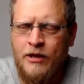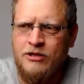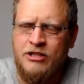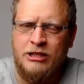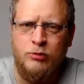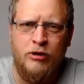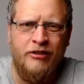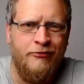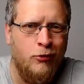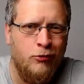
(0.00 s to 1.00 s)
And Section
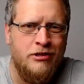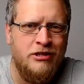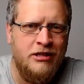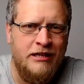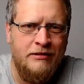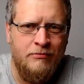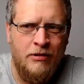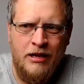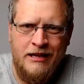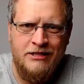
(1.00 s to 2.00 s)
184
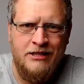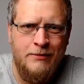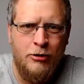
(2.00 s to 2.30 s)
is the